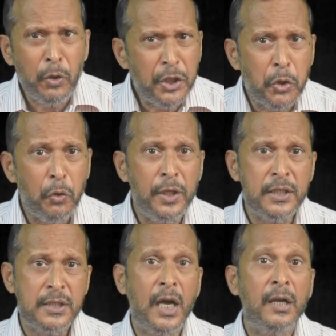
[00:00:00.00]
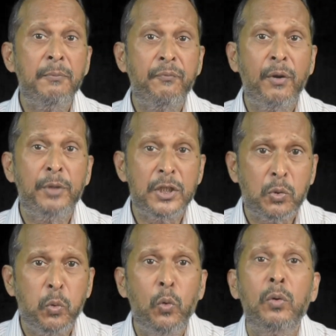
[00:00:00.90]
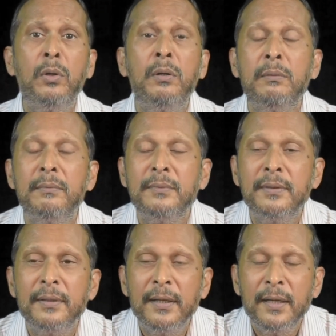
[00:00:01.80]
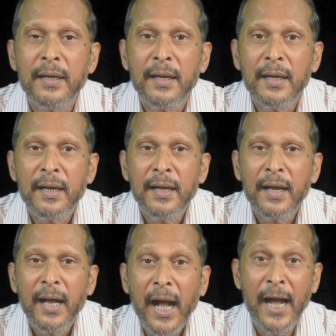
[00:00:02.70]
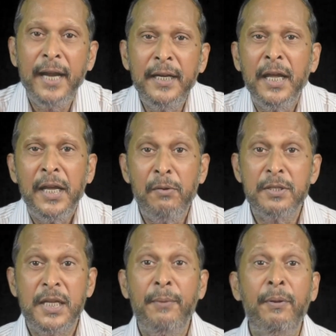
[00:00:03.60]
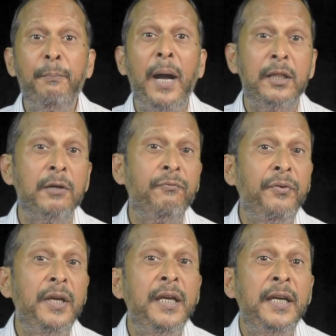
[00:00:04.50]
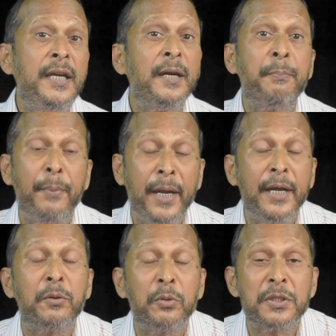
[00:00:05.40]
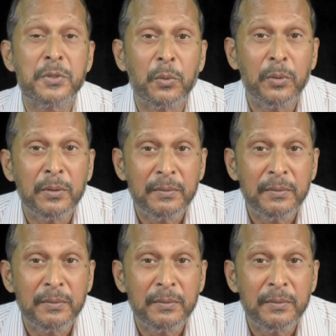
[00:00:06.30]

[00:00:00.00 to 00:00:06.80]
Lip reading: withdrew his son from the school and he was given back the fee he had paid to the school.